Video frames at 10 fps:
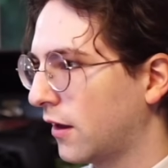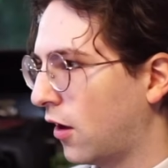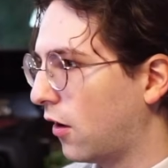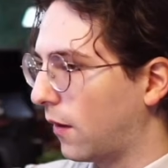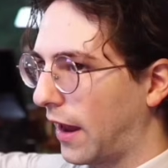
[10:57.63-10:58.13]

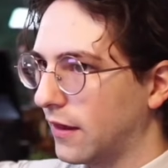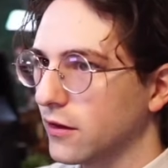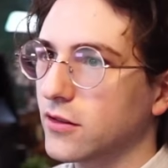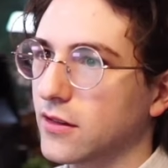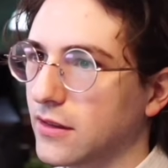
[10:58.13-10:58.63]
Oh, hey, there's
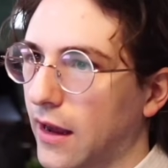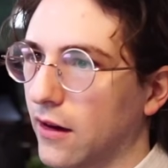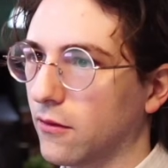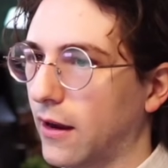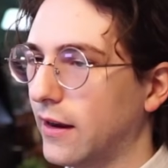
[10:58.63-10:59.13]
a sale,
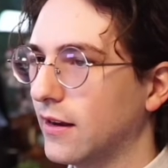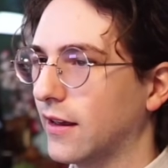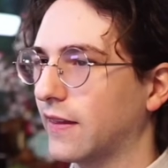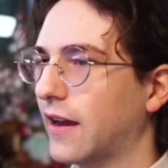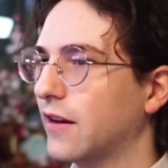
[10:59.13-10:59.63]
right? Like
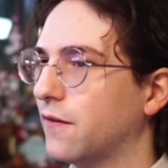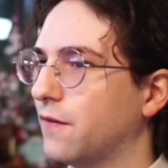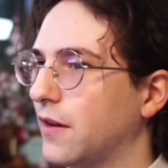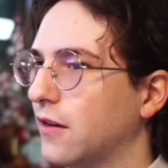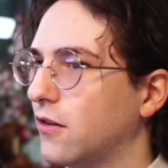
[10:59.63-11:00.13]
that can
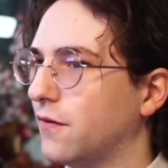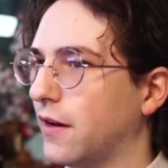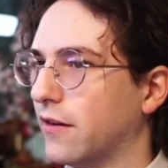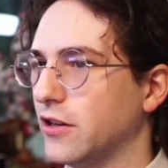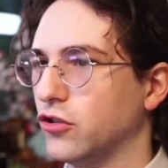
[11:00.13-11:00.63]
feel
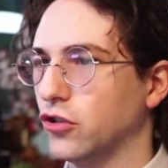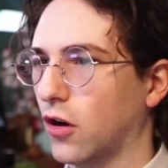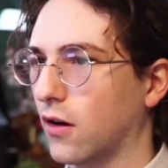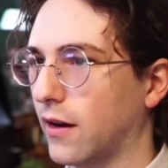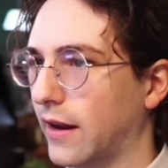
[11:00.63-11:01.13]
very
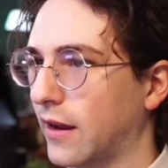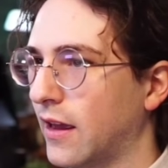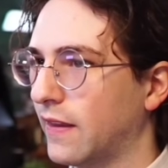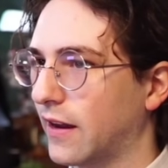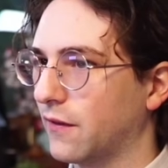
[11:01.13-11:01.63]
jarring.
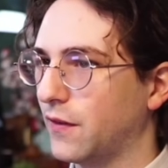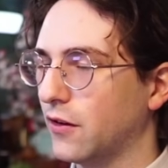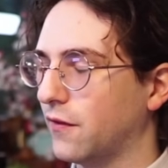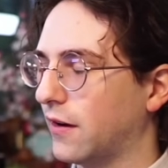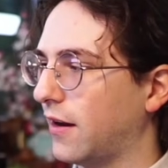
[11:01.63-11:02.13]
That can feel
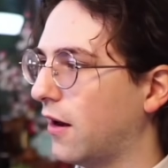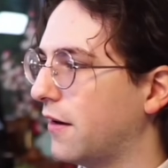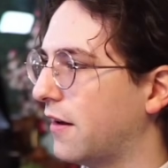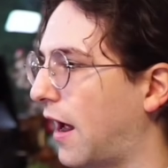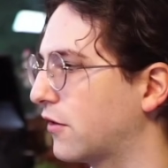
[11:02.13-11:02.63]
very
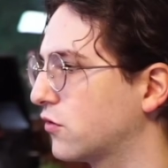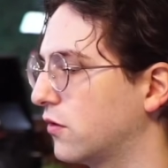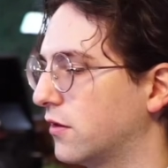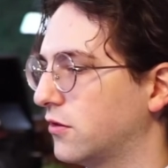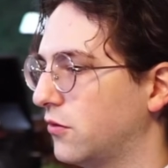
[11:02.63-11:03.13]
unnatural
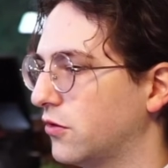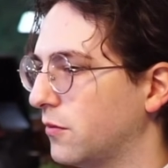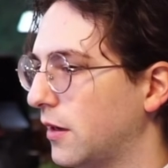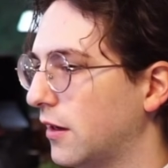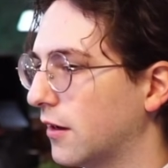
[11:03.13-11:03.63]
on social
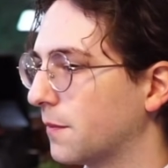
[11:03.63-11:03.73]
media.